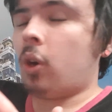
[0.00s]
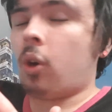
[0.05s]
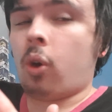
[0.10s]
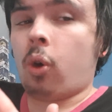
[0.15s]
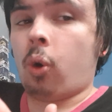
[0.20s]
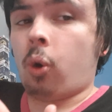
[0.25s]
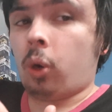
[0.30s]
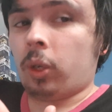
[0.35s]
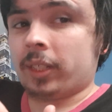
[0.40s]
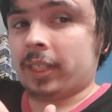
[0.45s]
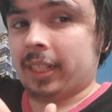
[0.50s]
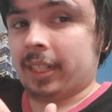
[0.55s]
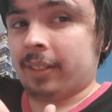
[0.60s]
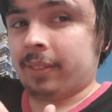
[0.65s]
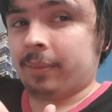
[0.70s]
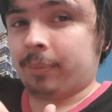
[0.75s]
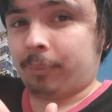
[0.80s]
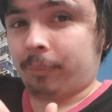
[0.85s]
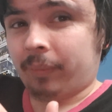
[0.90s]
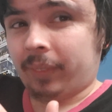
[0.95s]

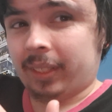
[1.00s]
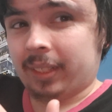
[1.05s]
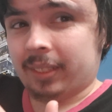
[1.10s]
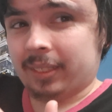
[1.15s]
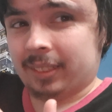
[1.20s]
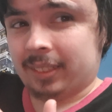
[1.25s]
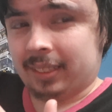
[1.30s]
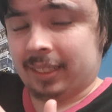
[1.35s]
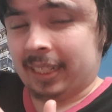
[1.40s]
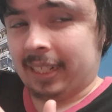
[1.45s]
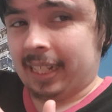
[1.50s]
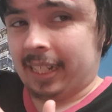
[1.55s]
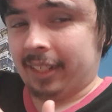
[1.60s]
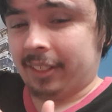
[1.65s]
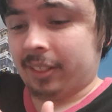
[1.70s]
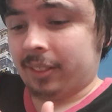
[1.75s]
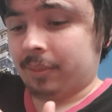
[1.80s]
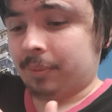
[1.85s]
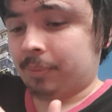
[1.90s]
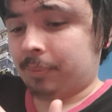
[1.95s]
Orton
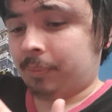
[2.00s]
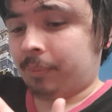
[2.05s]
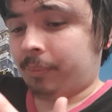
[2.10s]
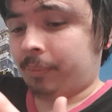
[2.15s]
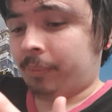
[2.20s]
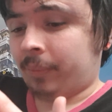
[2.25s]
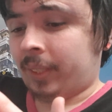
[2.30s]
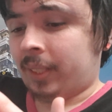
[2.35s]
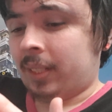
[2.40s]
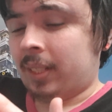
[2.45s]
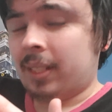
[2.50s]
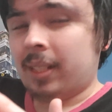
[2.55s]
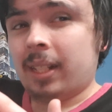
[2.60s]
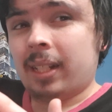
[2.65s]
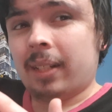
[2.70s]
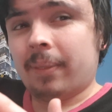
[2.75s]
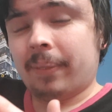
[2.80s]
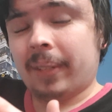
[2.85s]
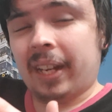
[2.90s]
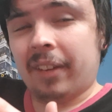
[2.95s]
tonight.
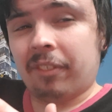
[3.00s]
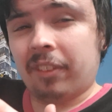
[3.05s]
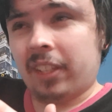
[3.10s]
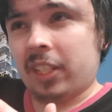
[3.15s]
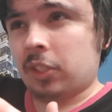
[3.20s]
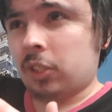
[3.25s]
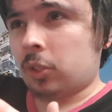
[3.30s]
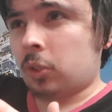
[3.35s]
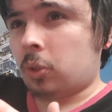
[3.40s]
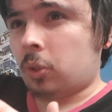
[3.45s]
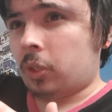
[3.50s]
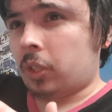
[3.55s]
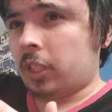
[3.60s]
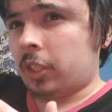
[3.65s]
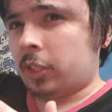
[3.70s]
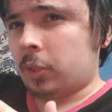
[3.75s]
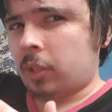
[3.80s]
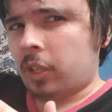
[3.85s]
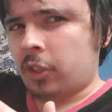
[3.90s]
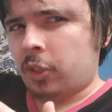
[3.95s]
Now, I think this will go
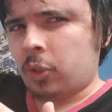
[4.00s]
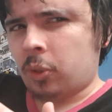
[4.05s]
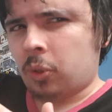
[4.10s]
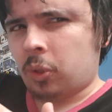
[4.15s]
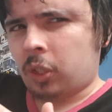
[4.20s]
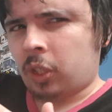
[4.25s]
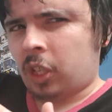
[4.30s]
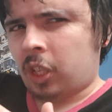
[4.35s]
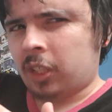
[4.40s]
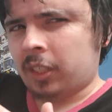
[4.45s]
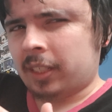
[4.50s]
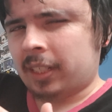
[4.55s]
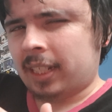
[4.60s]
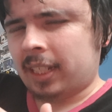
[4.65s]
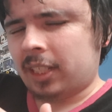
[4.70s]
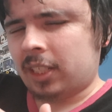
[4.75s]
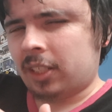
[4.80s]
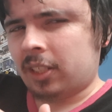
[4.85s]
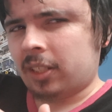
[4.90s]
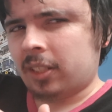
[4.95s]
into a no
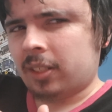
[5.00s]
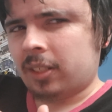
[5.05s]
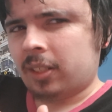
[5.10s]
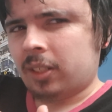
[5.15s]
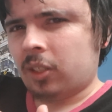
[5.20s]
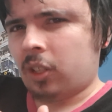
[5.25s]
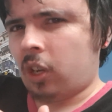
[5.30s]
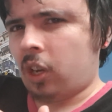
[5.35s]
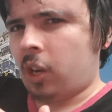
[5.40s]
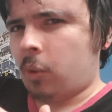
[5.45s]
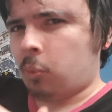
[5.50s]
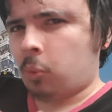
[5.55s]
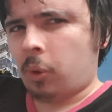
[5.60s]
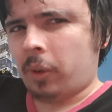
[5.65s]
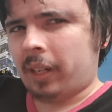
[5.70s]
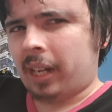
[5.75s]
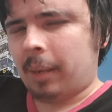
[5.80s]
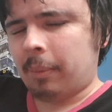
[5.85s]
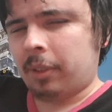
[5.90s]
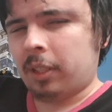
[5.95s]
contest, or it
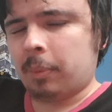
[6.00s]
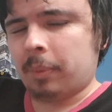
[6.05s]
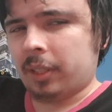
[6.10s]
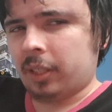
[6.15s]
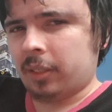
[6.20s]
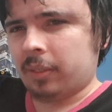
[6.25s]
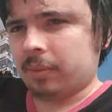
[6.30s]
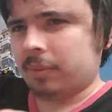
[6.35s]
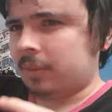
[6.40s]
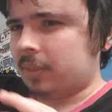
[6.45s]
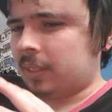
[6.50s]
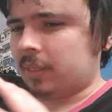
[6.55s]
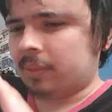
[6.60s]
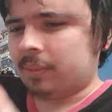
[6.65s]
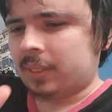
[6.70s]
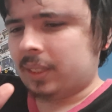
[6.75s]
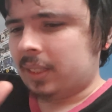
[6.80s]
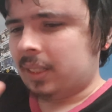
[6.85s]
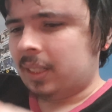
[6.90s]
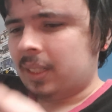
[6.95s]
won't happen. It'll be
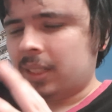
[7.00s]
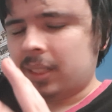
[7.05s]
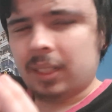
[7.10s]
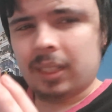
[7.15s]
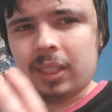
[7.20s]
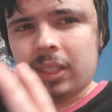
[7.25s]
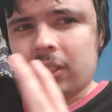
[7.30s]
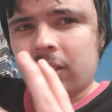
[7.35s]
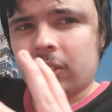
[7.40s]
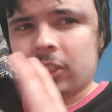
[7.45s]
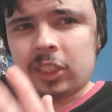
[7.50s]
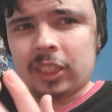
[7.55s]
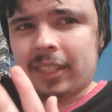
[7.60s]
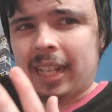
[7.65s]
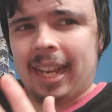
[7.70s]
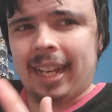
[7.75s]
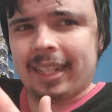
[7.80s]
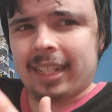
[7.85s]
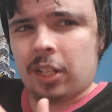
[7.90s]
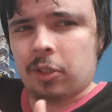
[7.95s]

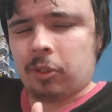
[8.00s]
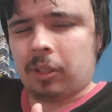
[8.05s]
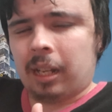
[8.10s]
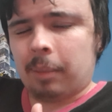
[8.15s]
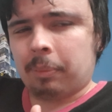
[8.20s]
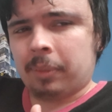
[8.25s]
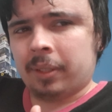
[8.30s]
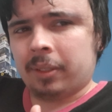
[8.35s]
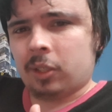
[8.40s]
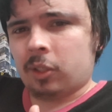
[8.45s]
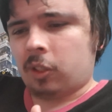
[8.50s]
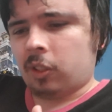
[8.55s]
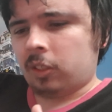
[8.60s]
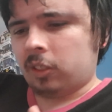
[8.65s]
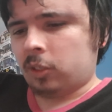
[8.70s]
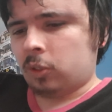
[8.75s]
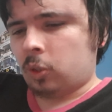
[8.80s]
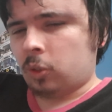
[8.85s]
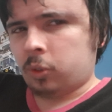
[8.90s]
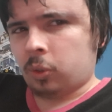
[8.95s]
shenanigans will happen, or
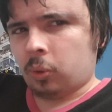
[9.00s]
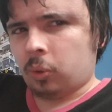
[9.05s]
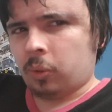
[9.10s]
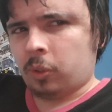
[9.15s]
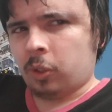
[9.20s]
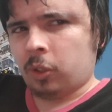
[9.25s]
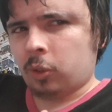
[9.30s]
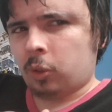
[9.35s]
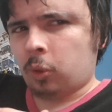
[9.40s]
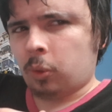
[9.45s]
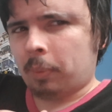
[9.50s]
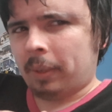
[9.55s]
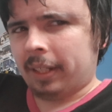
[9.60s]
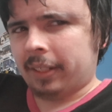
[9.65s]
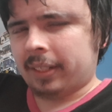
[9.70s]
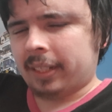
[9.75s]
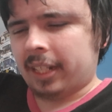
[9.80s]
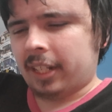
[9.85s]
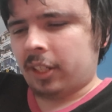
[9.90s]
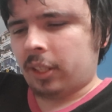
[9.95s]
it'll go by
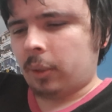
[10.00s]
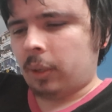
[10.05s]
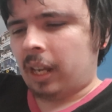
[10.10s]
DQ.